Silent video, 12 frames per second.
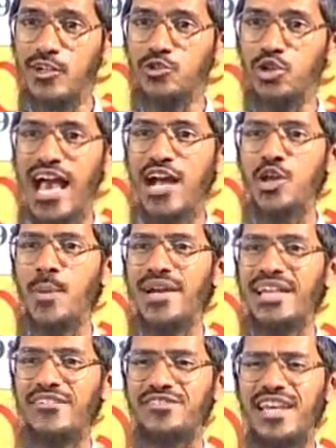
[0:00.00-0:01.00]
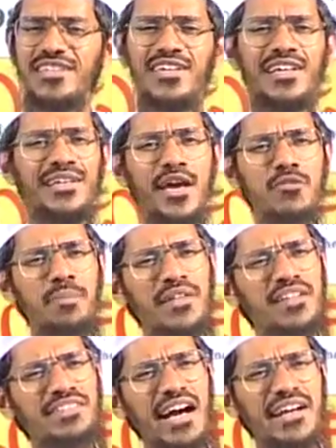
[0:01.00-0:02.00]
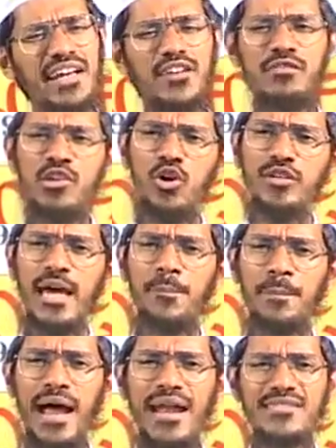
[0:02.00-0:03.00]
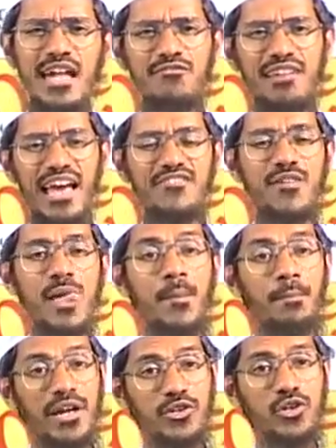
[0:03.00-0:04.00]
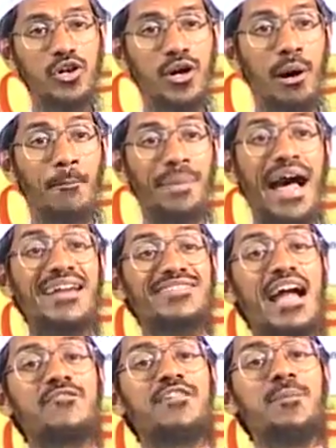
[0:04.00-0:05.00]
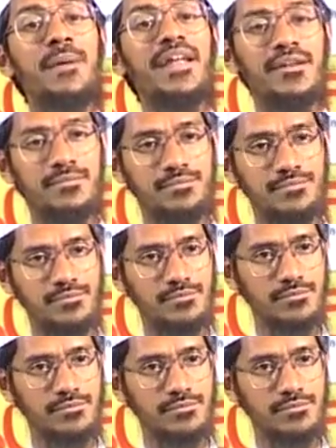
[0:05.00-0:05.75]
So the argument has changed. Yes, Brother Zakir, we know that plants have life, but you know, plants can't feel pain.